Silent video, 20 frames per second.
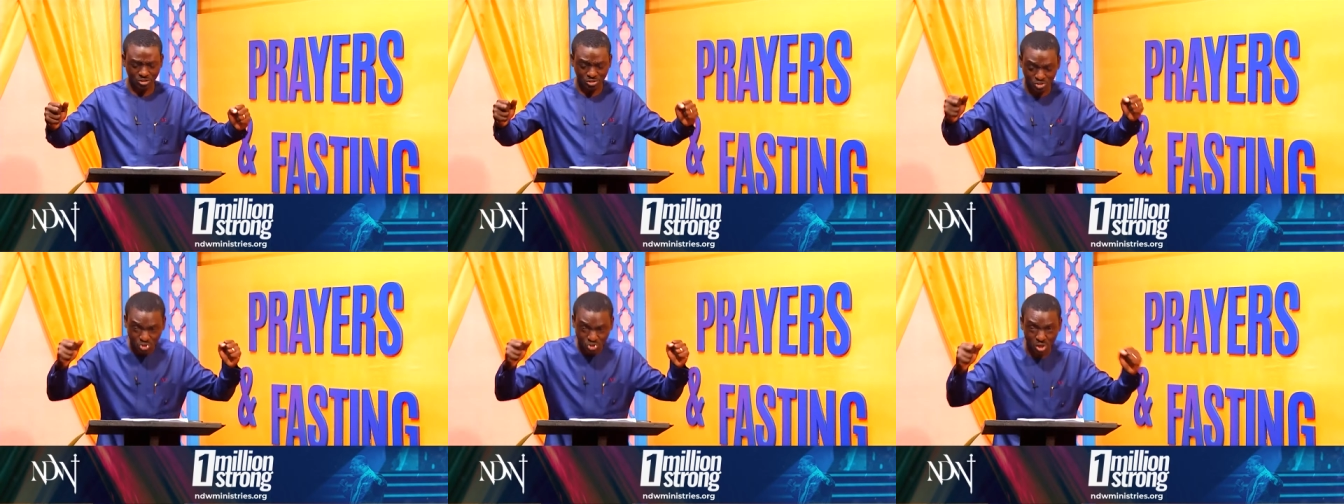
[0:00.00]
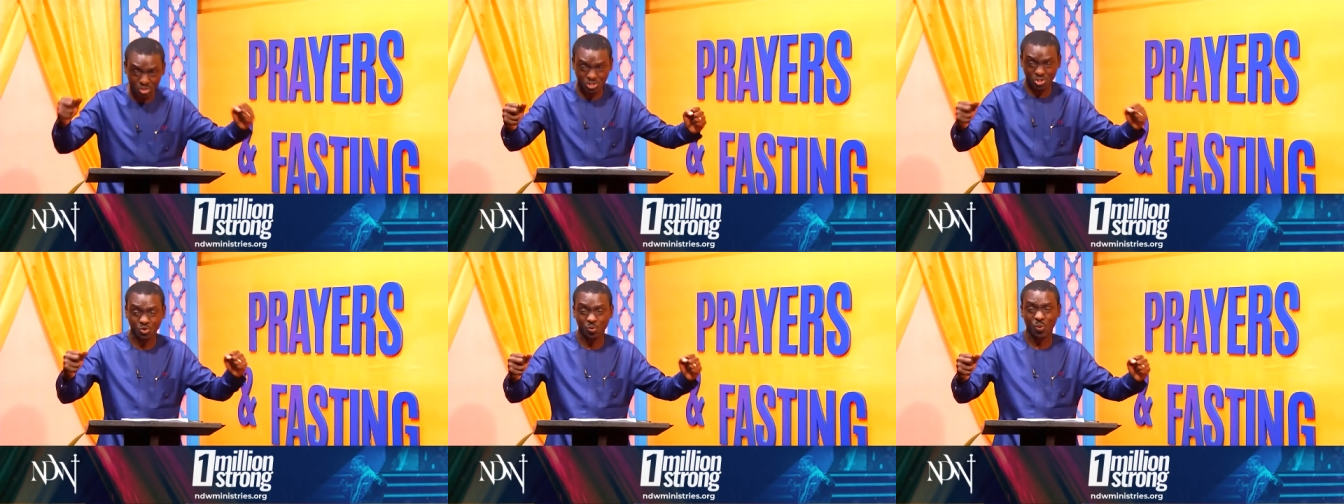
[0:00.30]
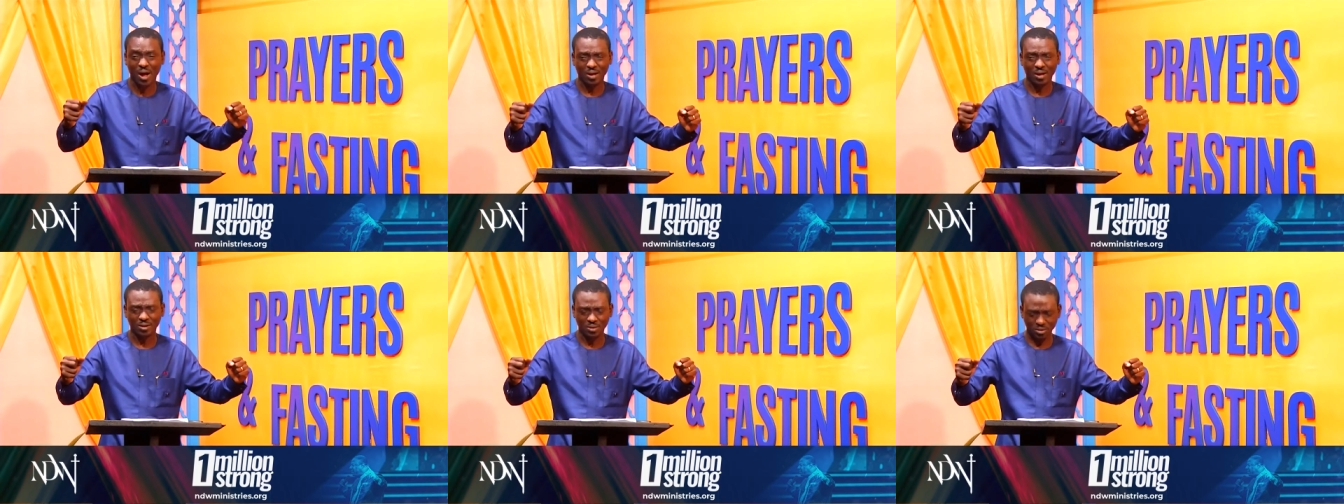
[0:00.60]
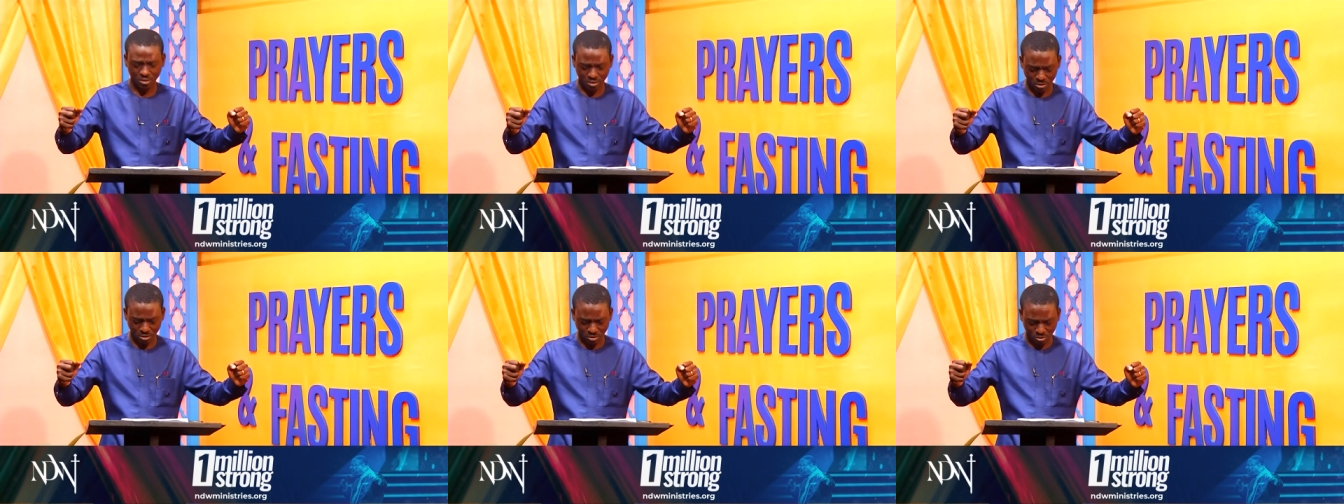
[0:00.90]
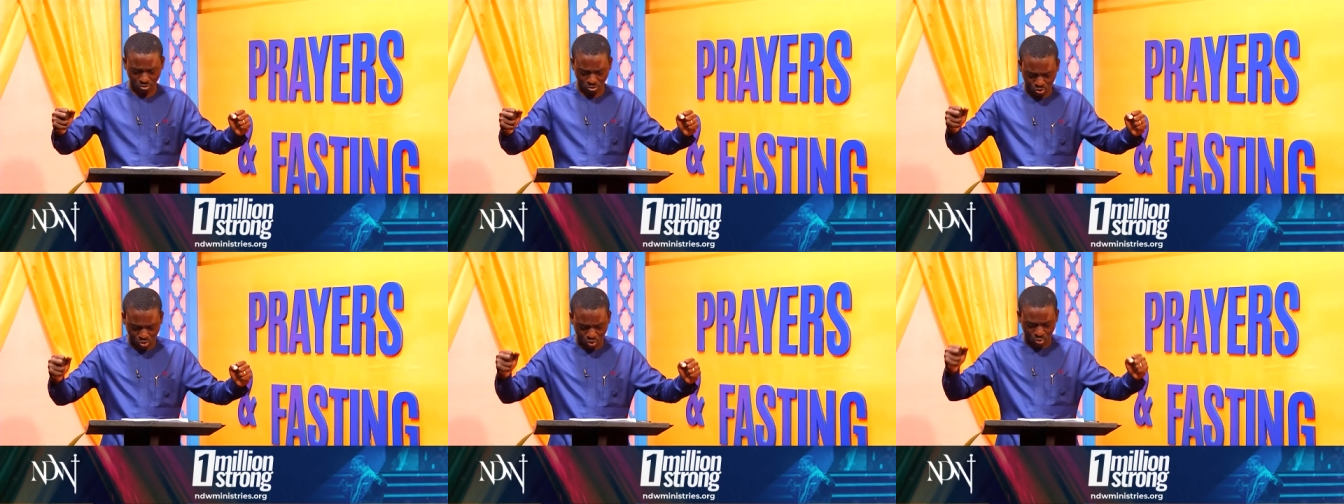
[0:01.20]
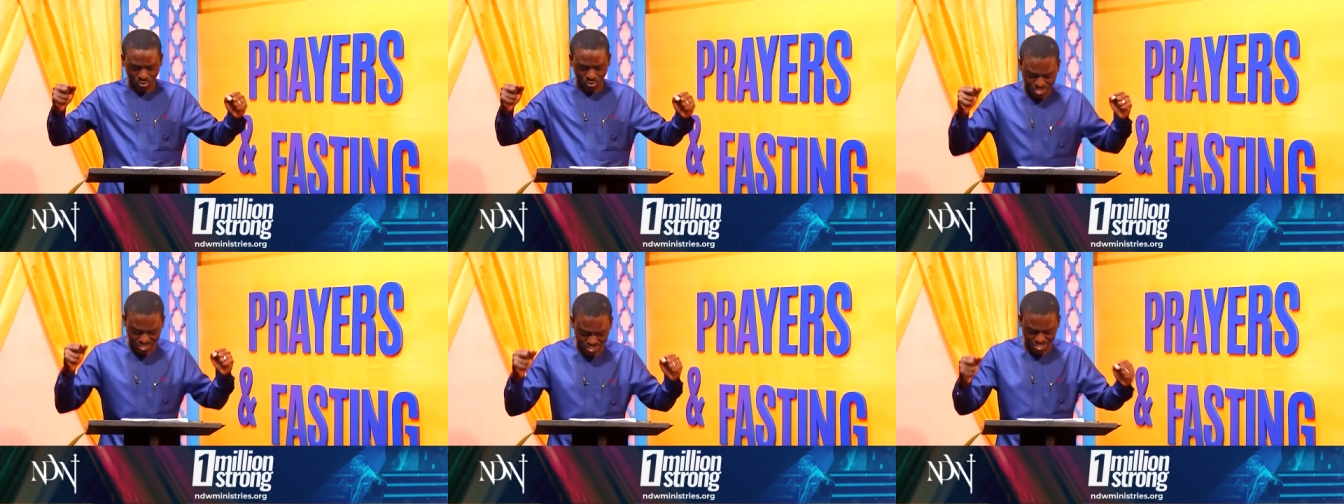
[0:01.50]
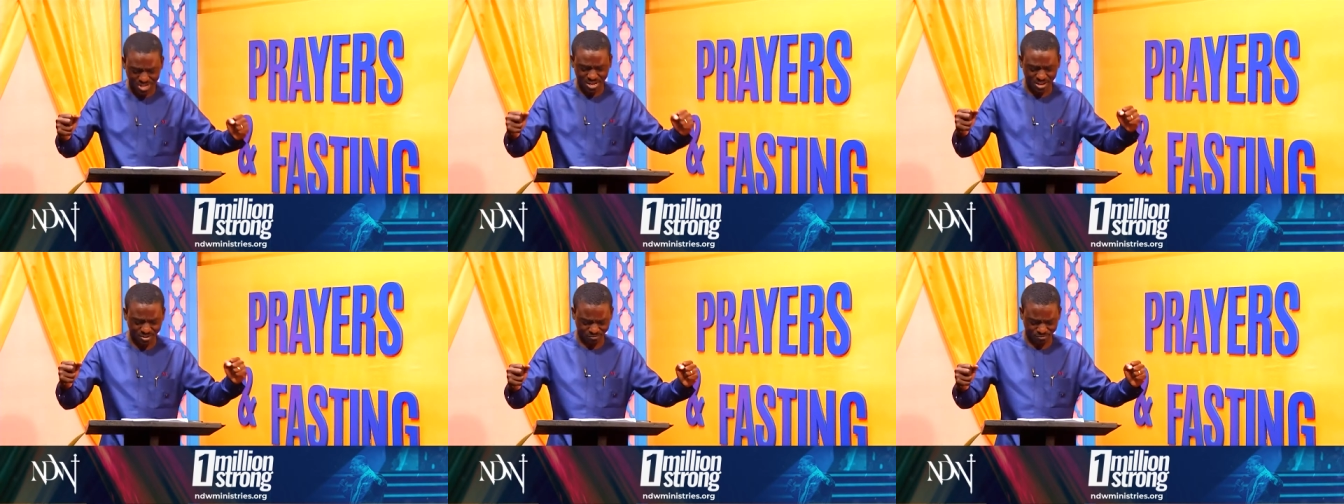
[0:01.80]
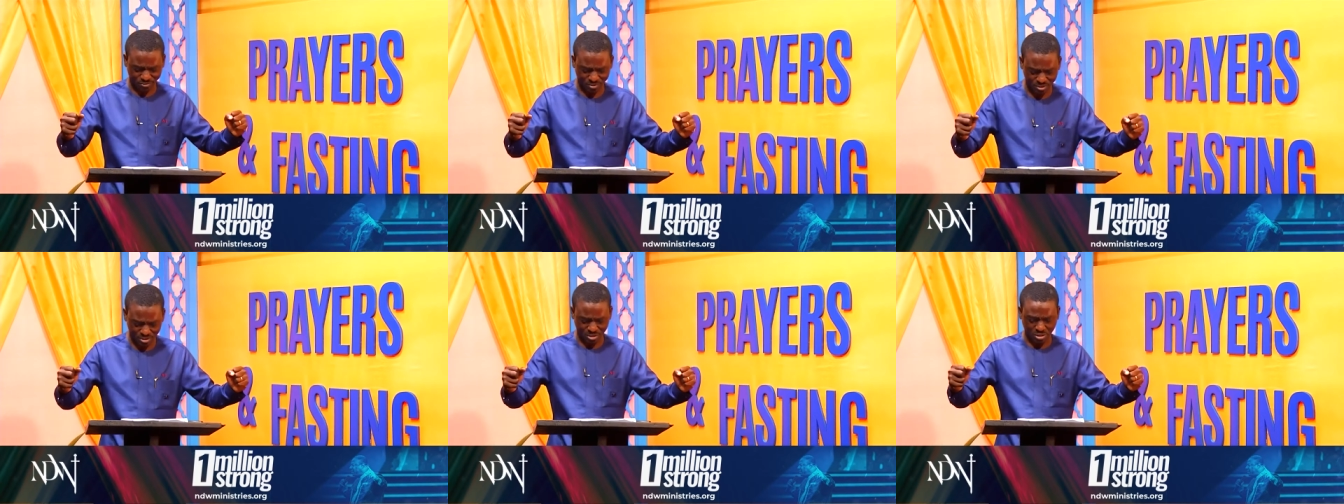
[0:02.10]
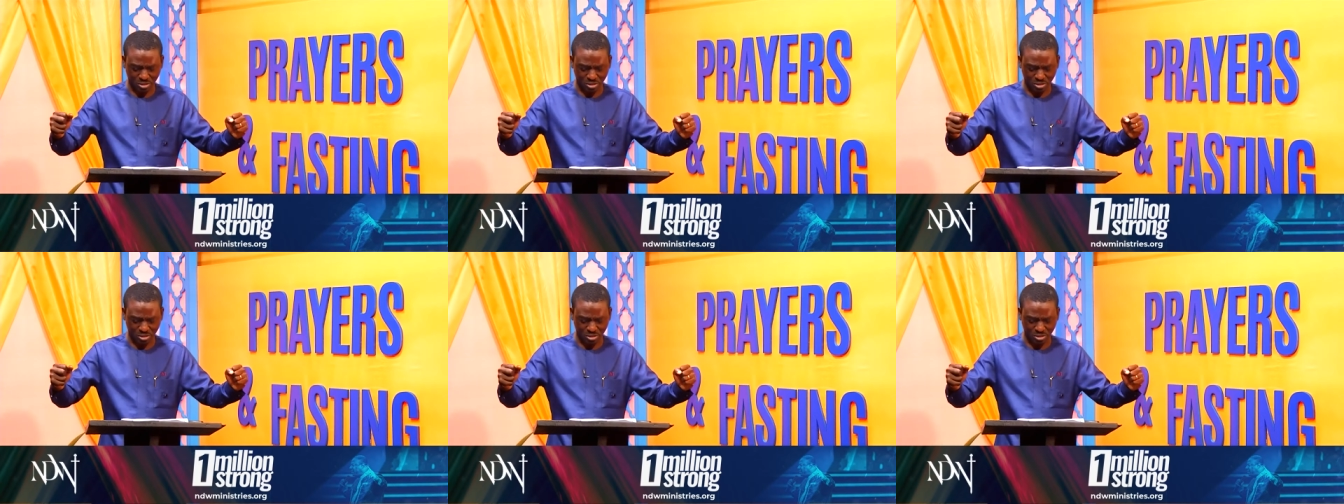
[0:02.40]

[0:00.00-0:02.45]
Joshua to receive